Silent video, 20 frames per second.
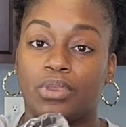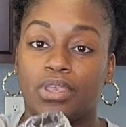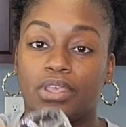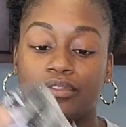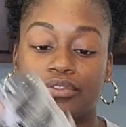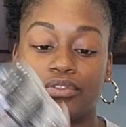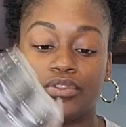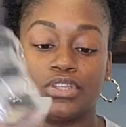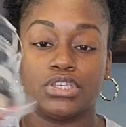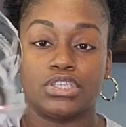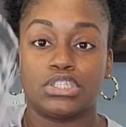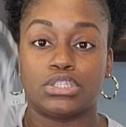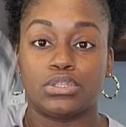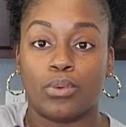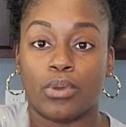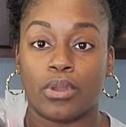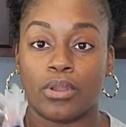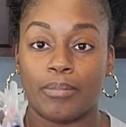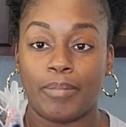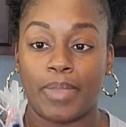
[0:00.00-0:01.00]
with the
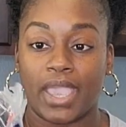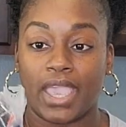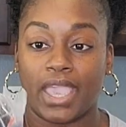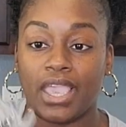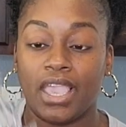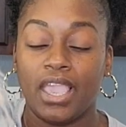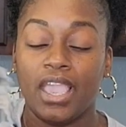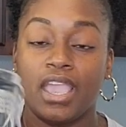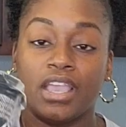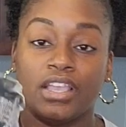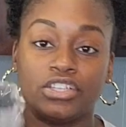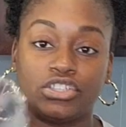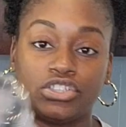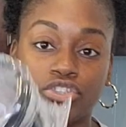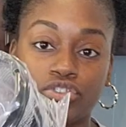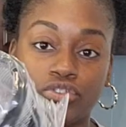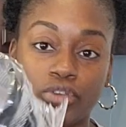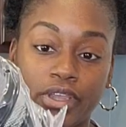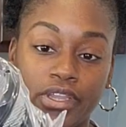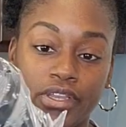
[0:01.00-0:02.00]
sorbet
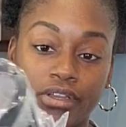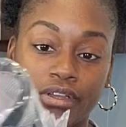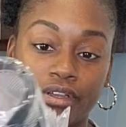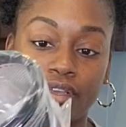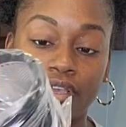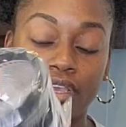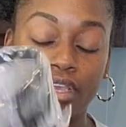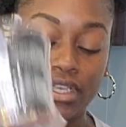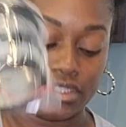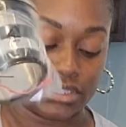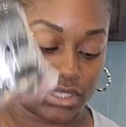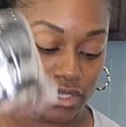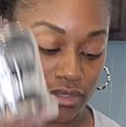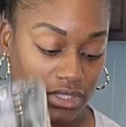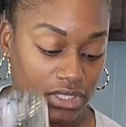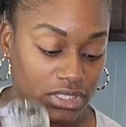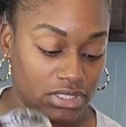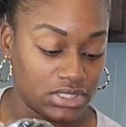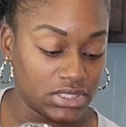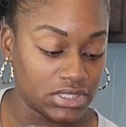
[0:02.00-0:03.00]
strainer. So
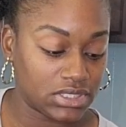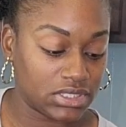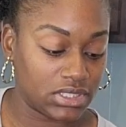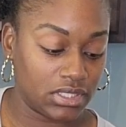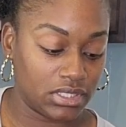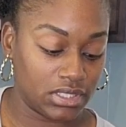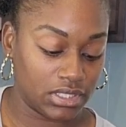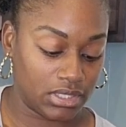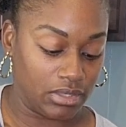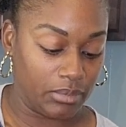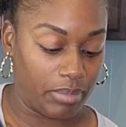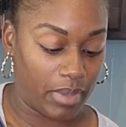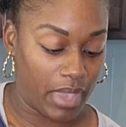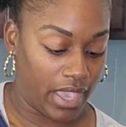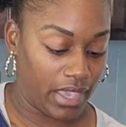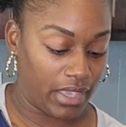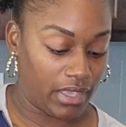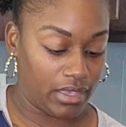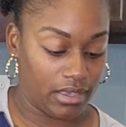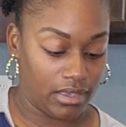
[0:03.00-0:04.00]
this is still in the
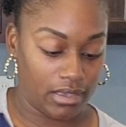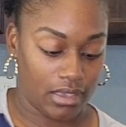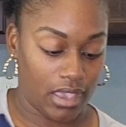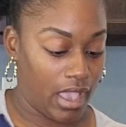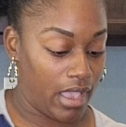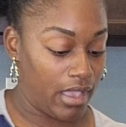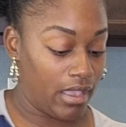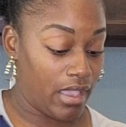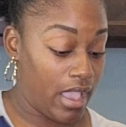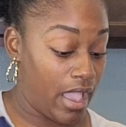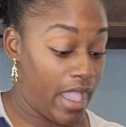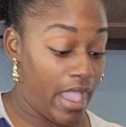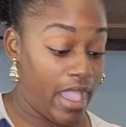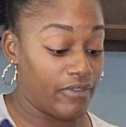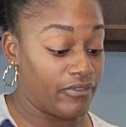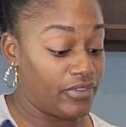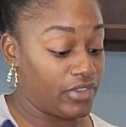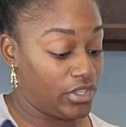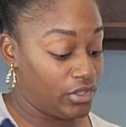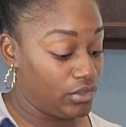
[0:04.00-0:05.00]
packet. I
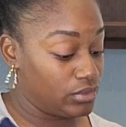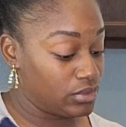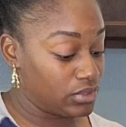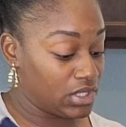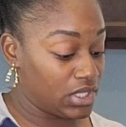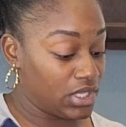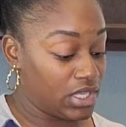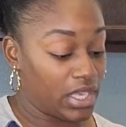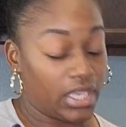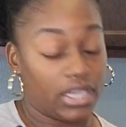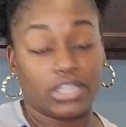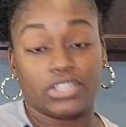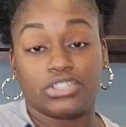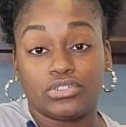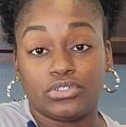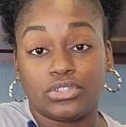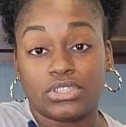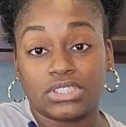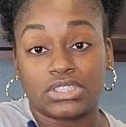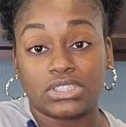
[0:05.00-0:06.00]
haven't used it yet, as
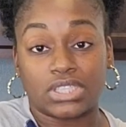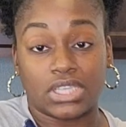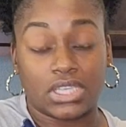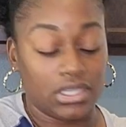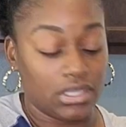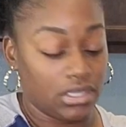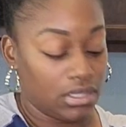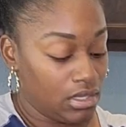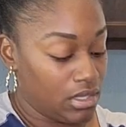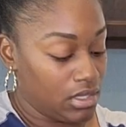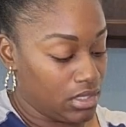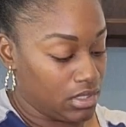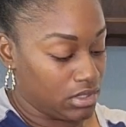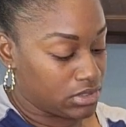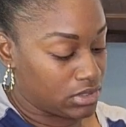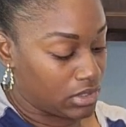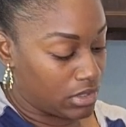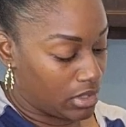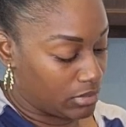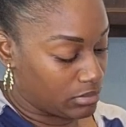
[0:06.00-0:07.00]
you can see.
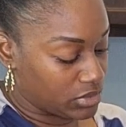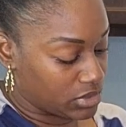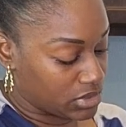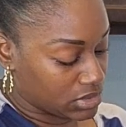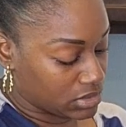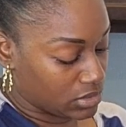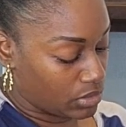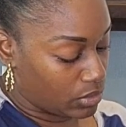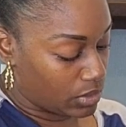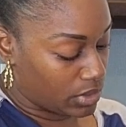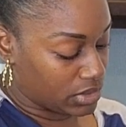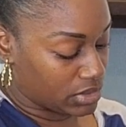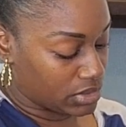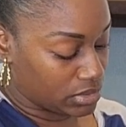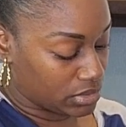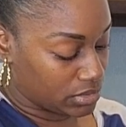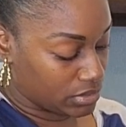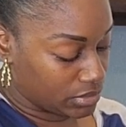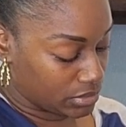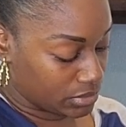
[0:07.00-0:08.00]
So I'm just going
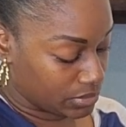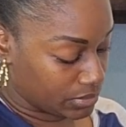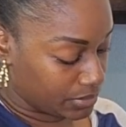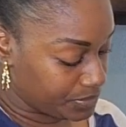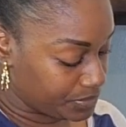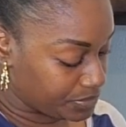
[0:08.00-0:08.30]
to